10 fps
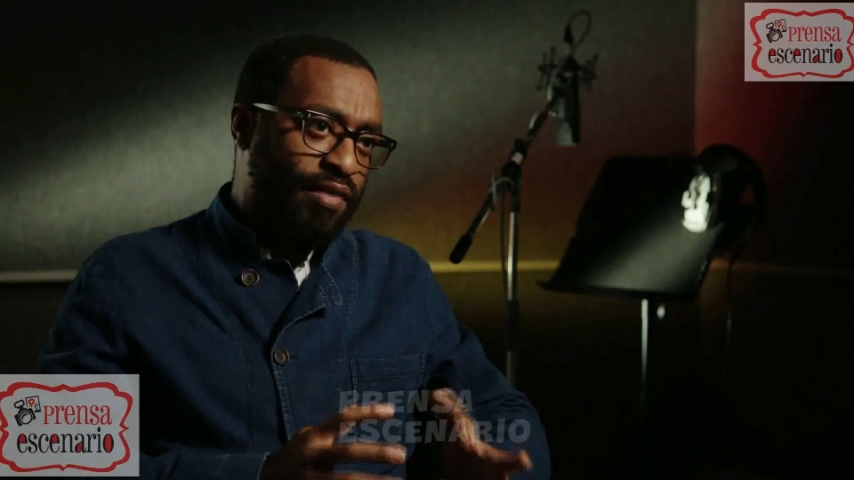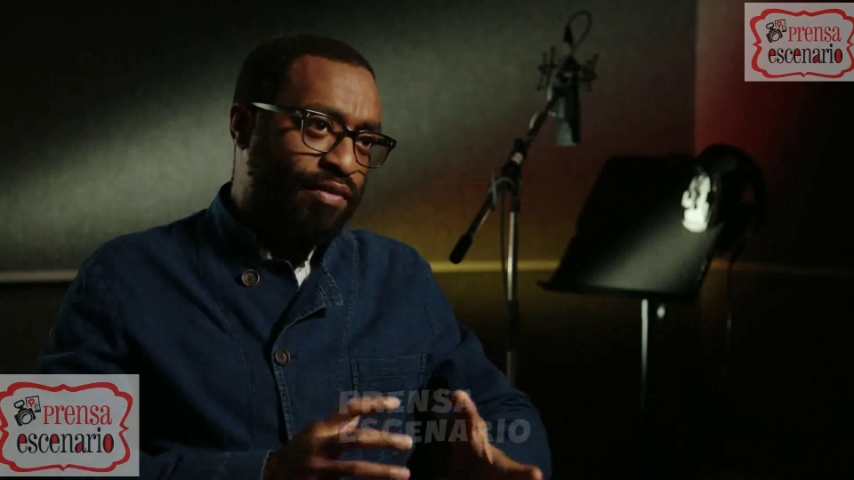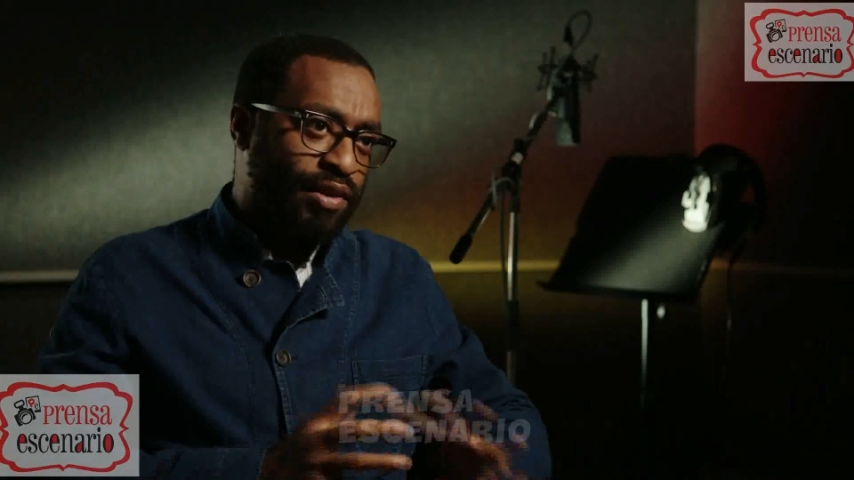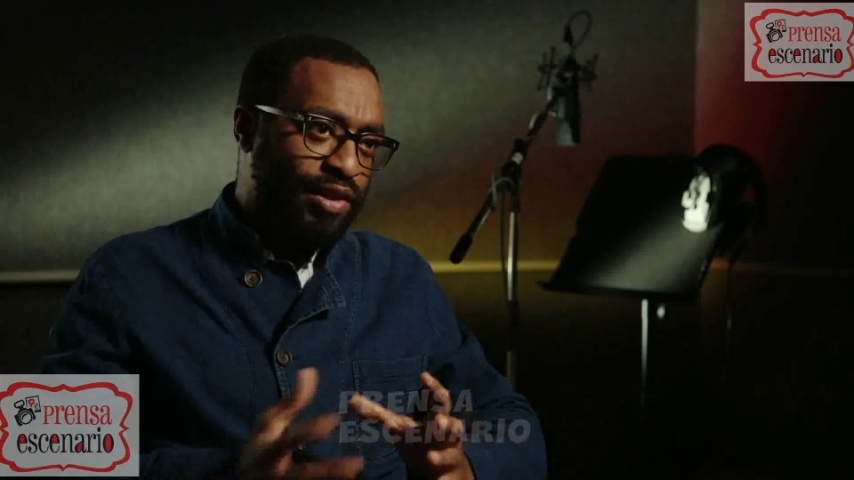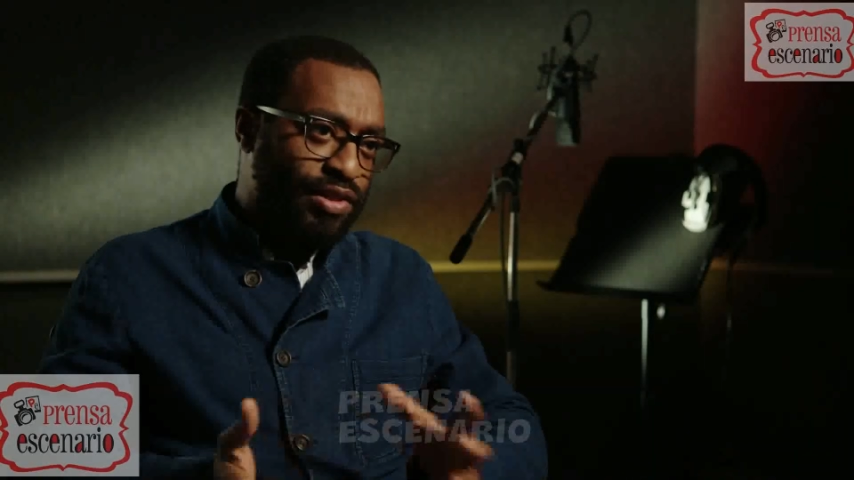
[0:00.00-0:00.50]

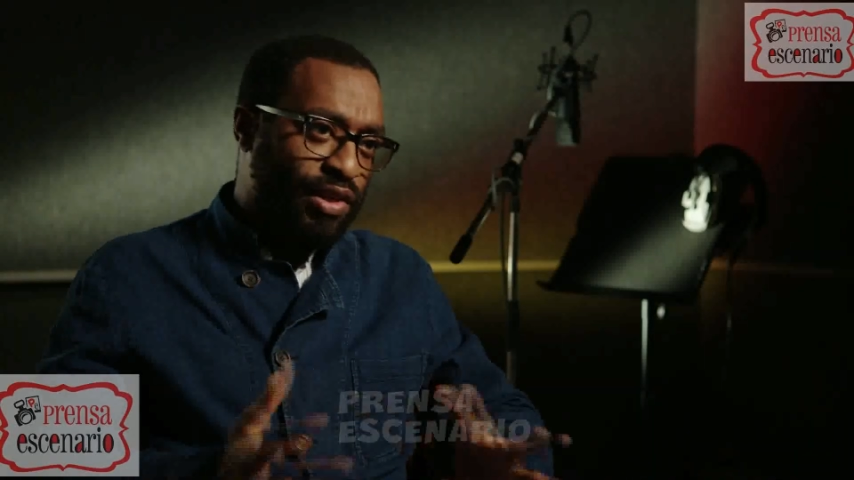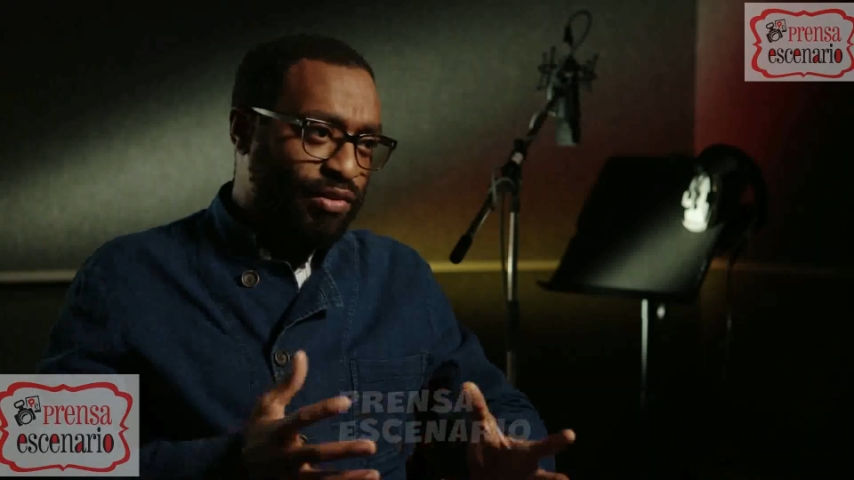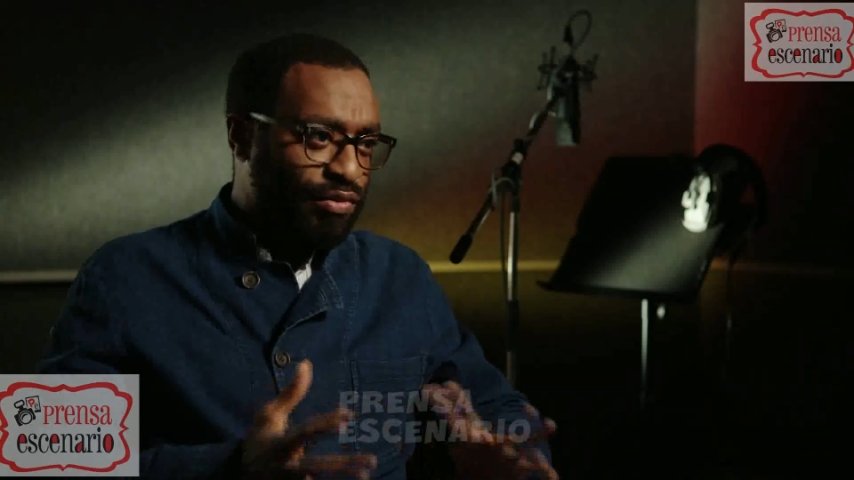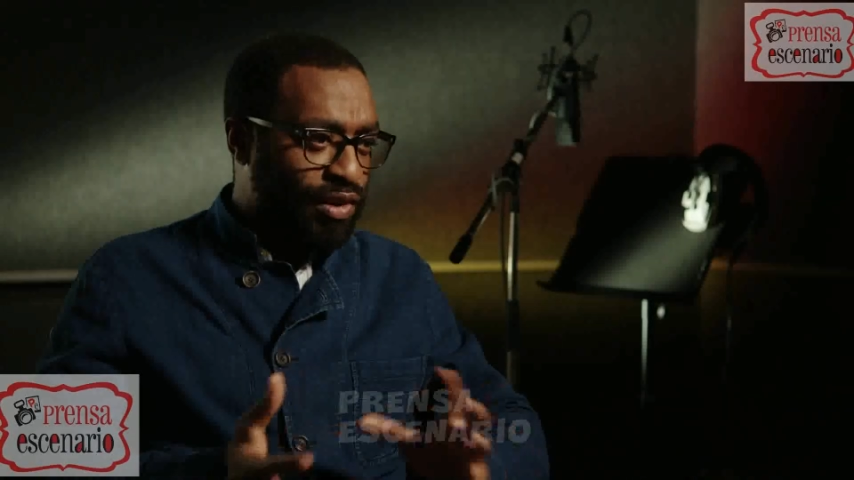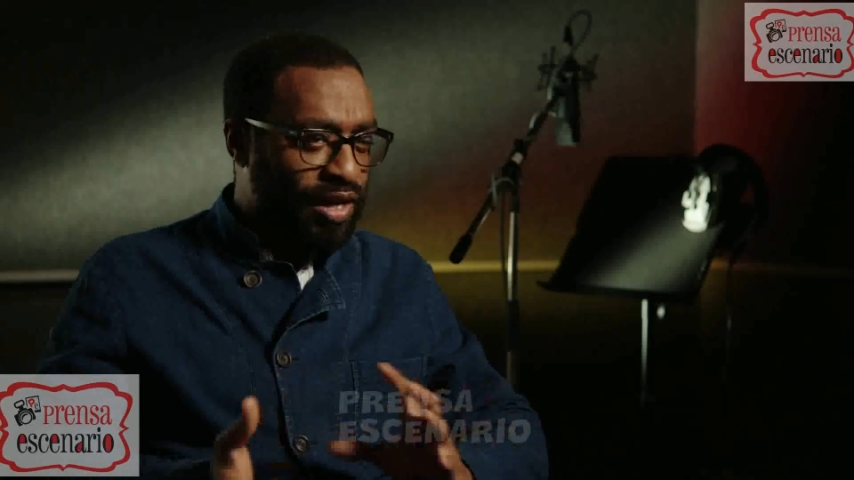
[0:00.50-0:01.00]
for his
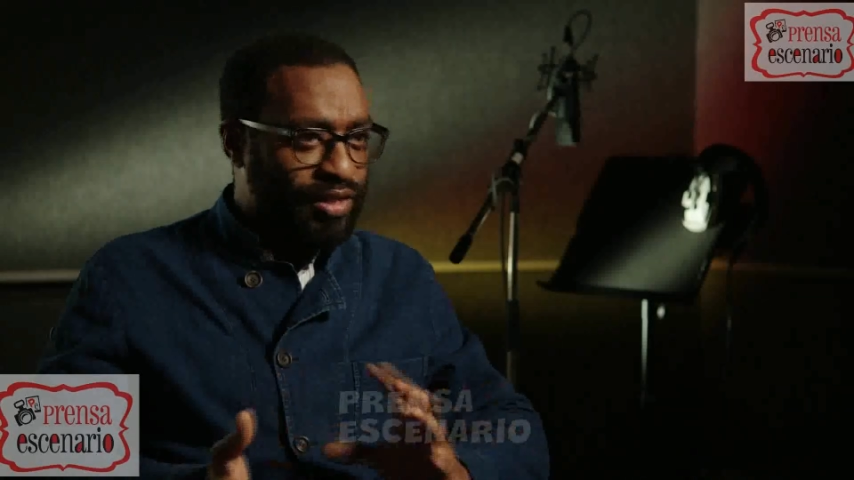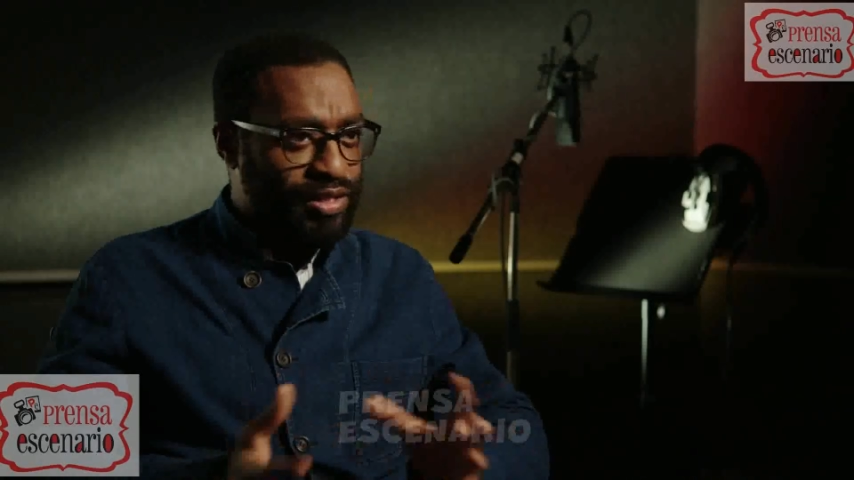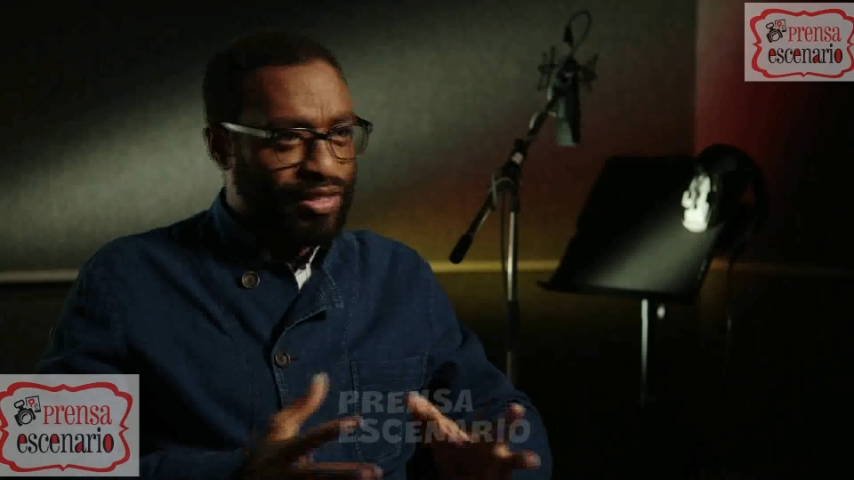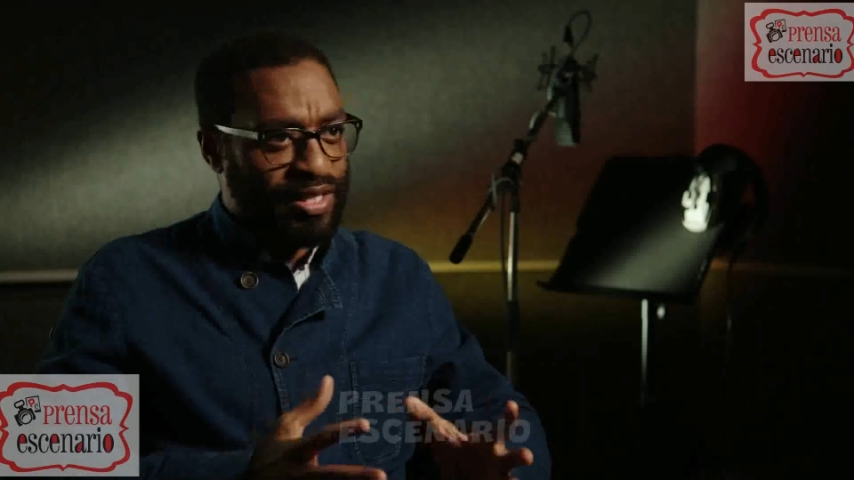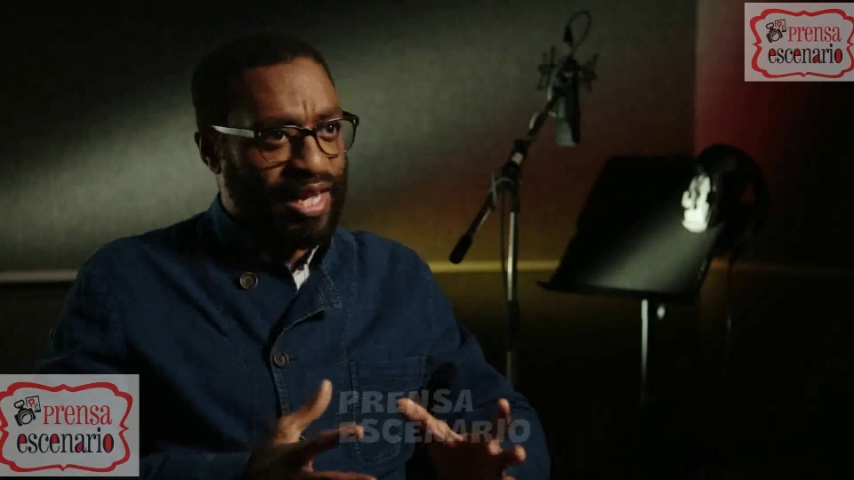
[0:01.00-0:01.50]
own
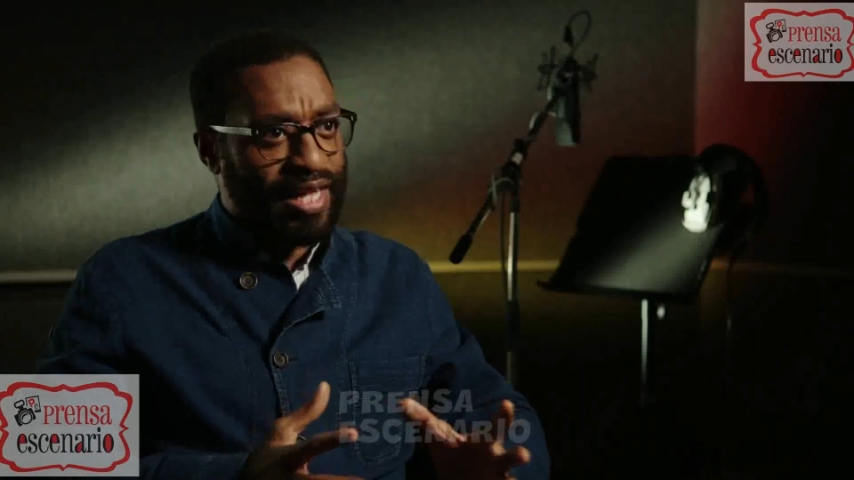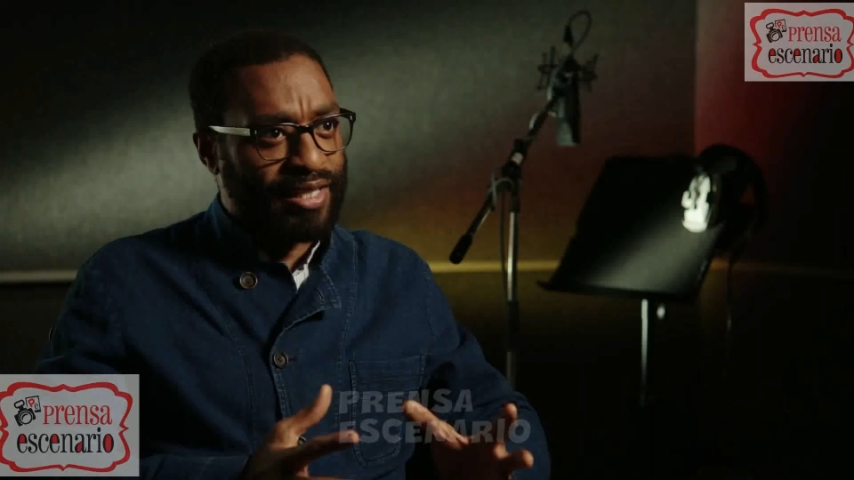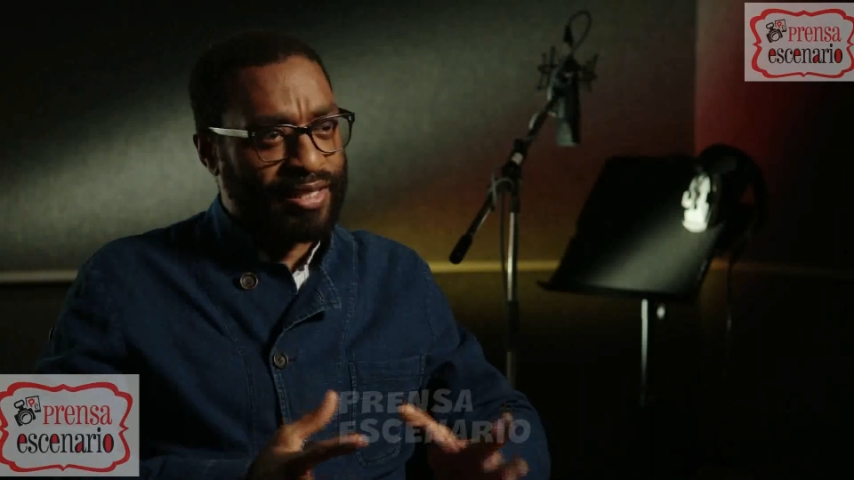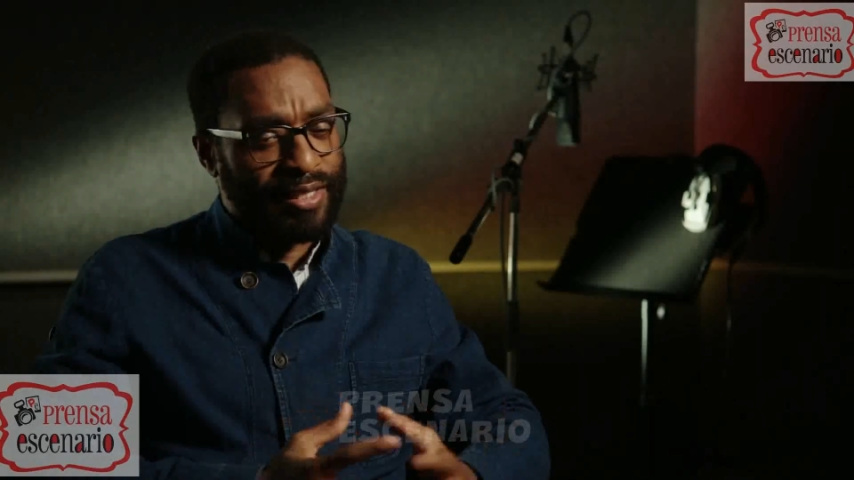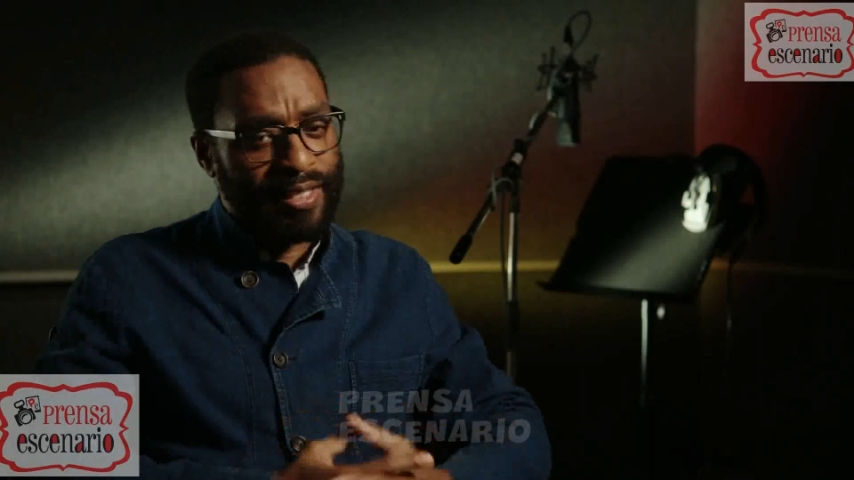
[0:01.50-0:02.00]
father's
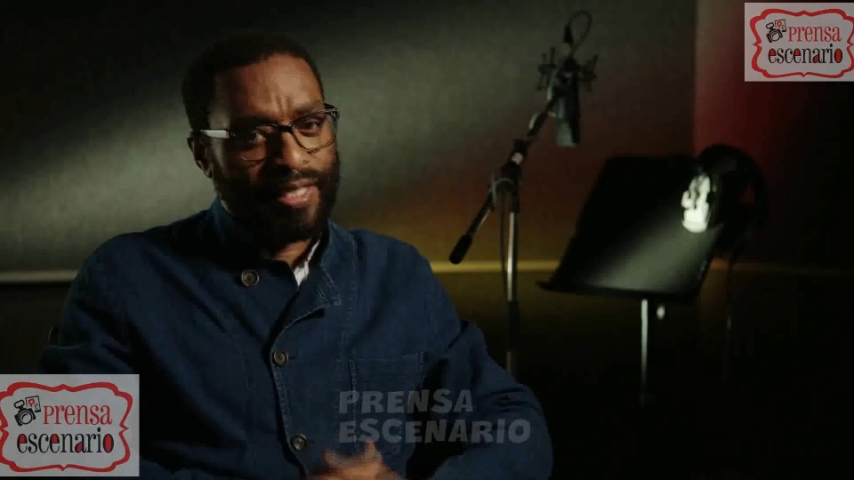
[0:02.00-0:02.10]
death